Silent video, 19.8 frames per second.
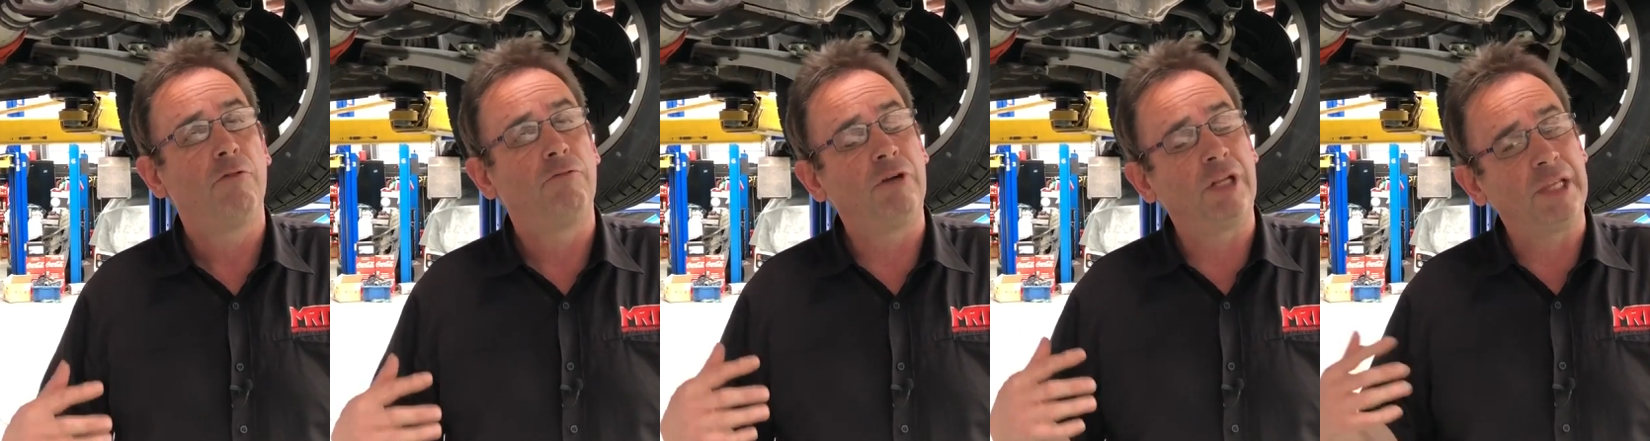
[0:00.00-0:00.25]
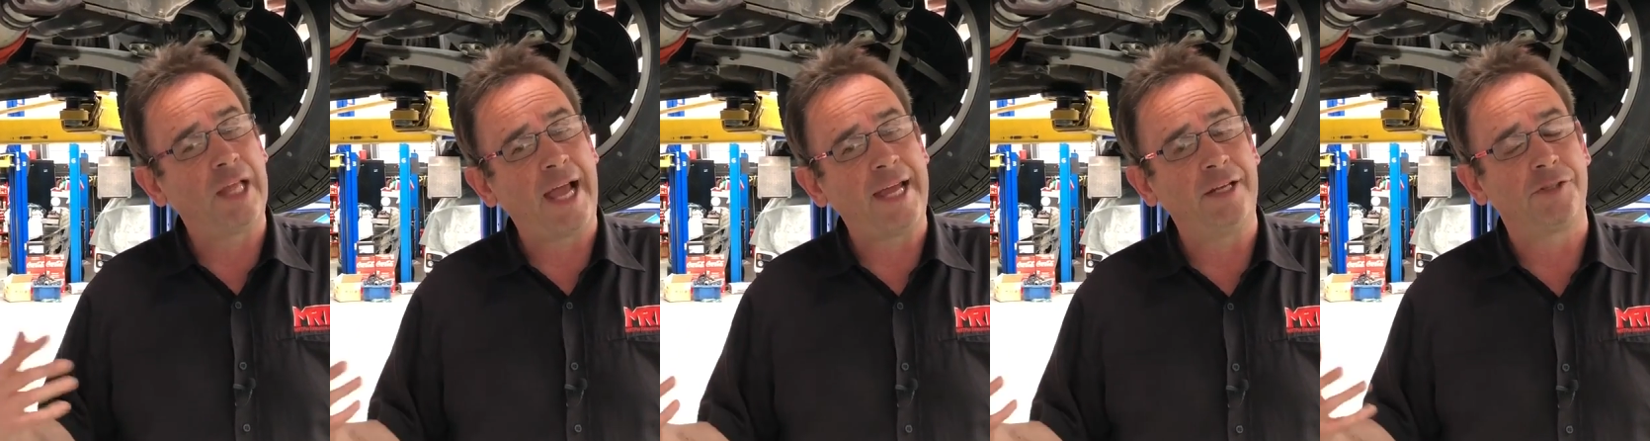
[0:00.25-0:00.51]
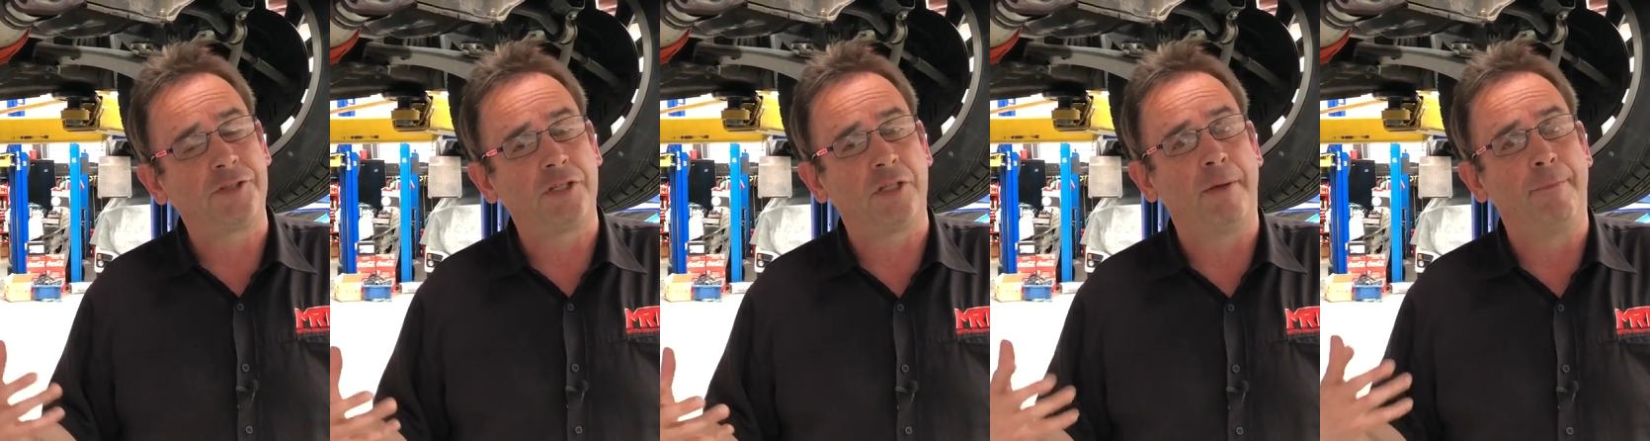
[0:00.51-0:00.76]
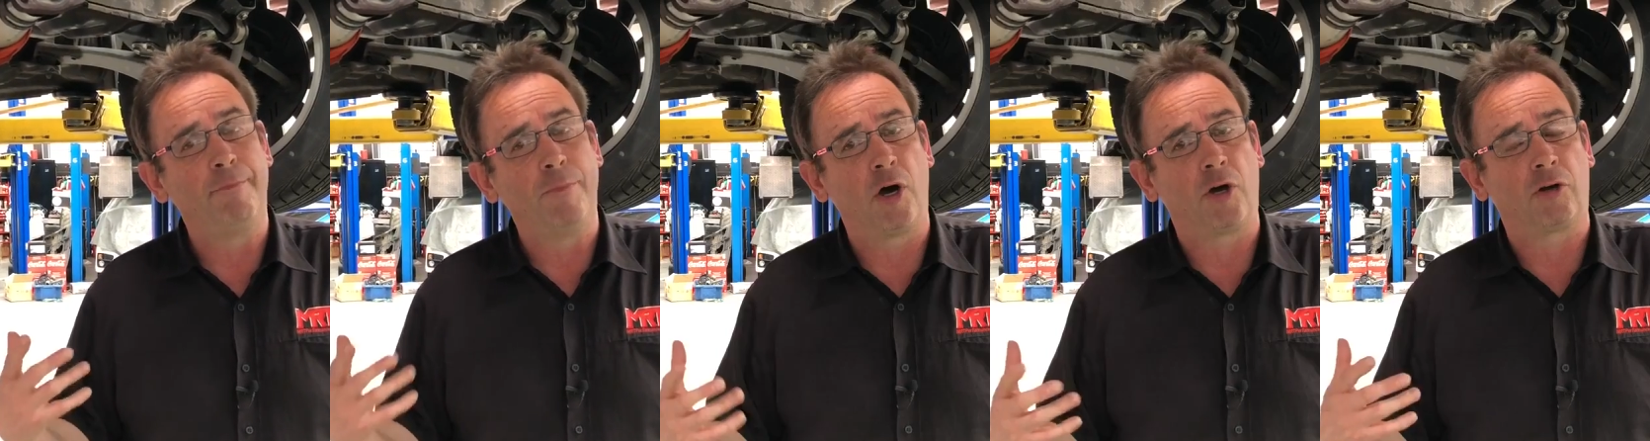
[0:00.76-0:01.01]
related to
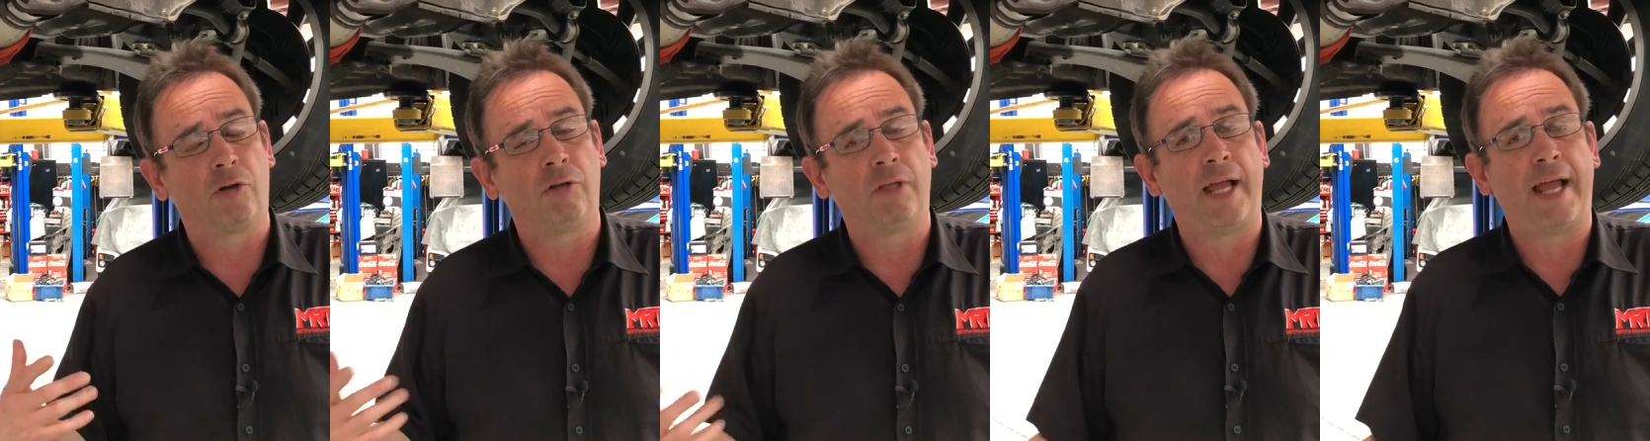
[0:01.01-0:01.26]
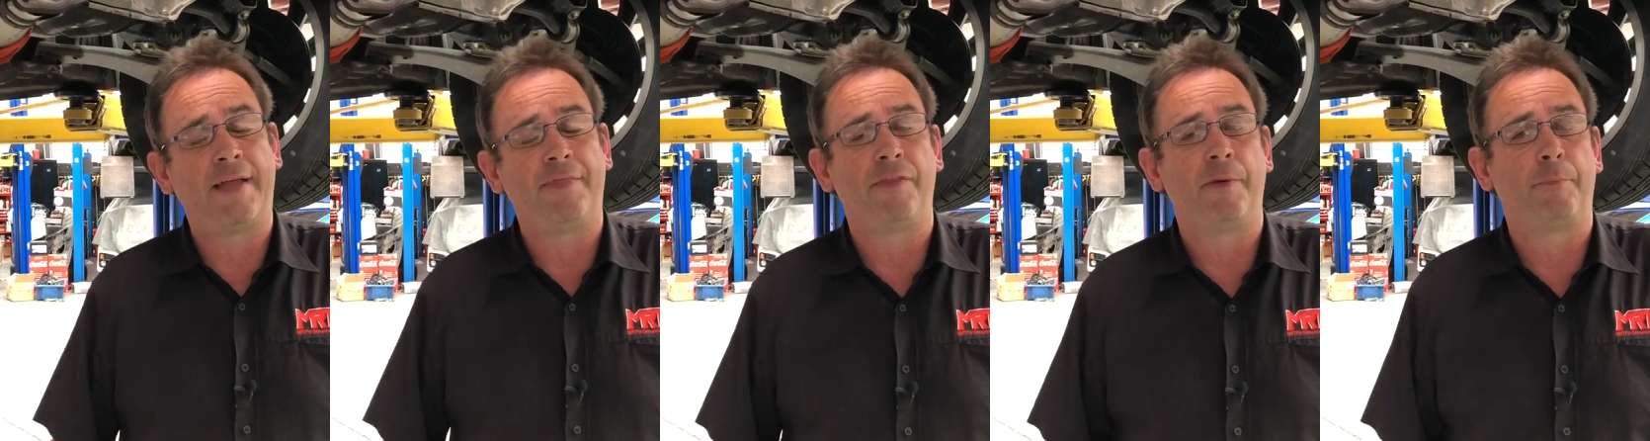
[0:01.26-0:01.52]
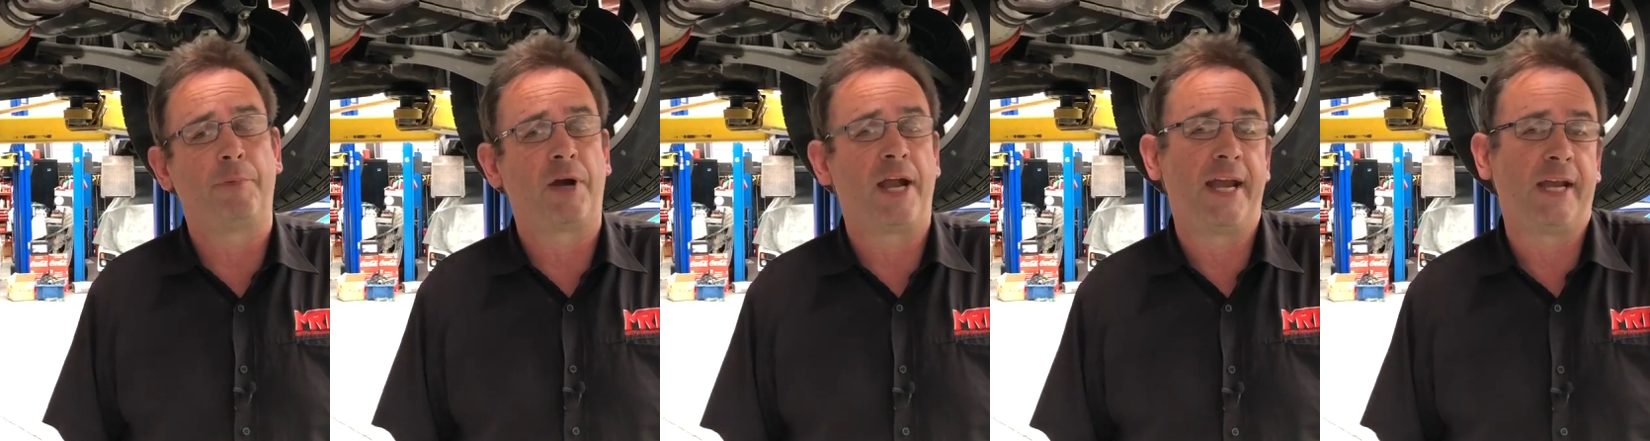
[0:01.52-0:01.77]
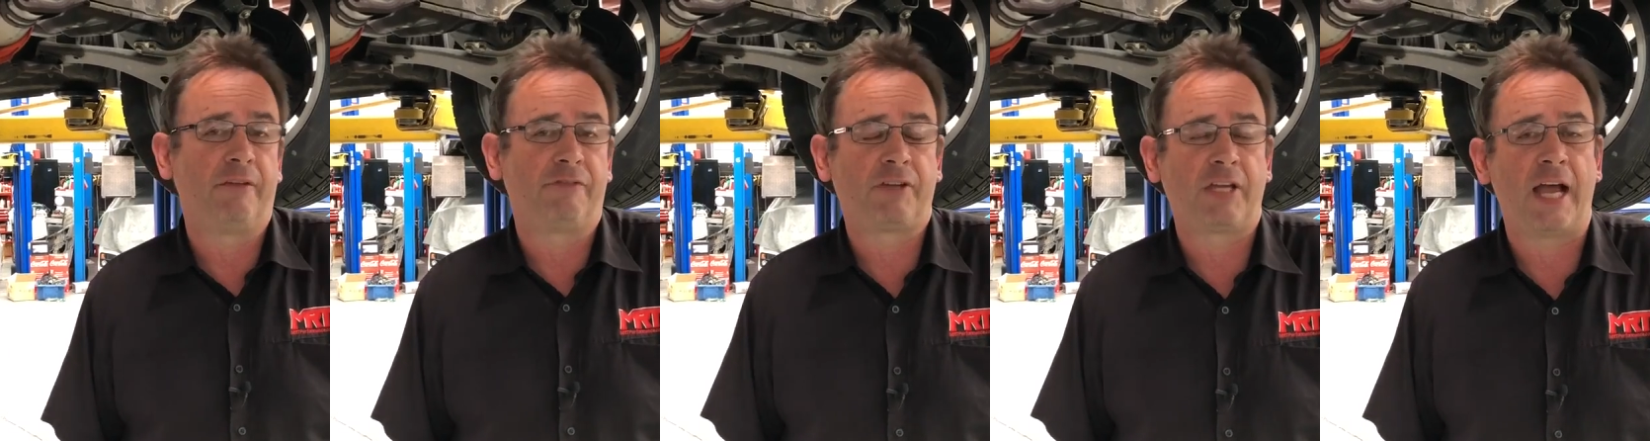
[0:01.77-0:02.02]
the model and the
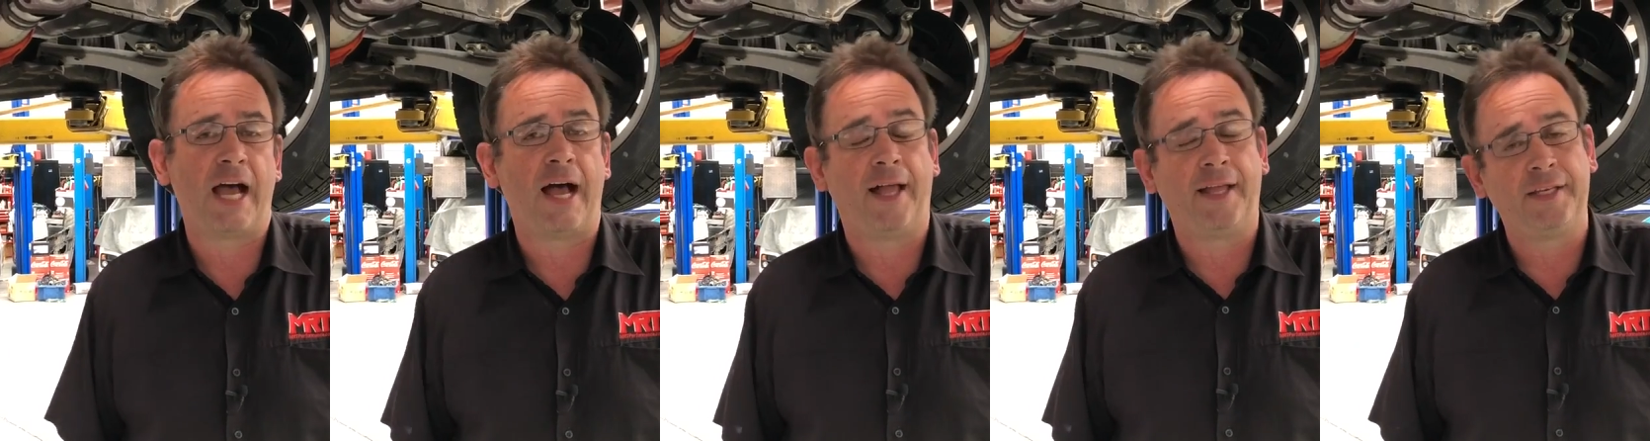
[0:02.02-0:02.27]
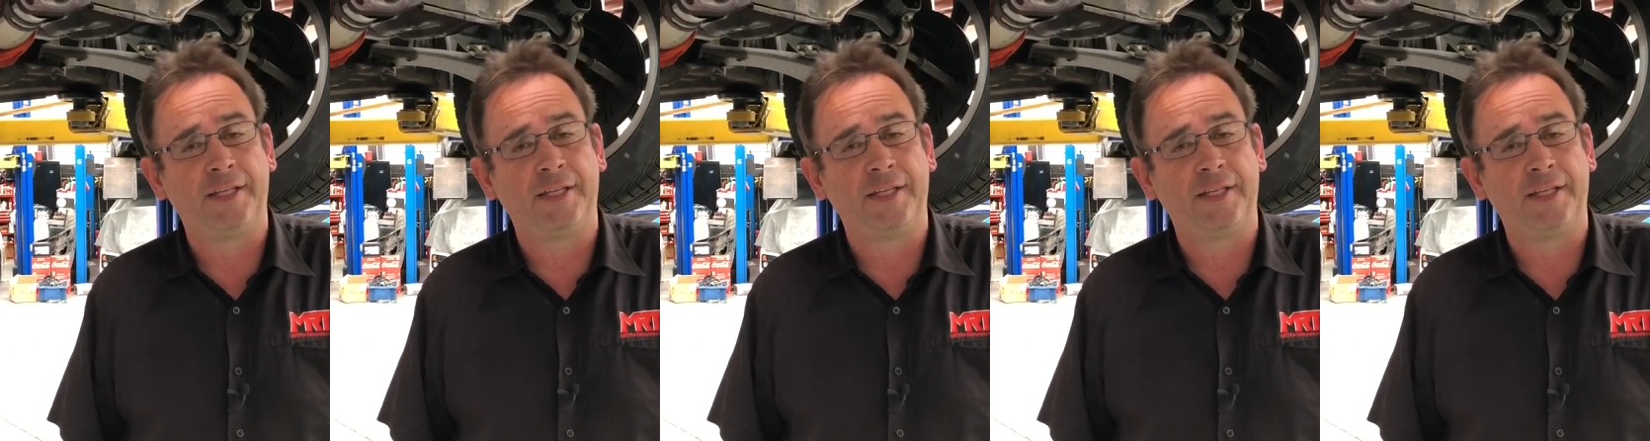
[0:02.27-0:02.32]
brand of car.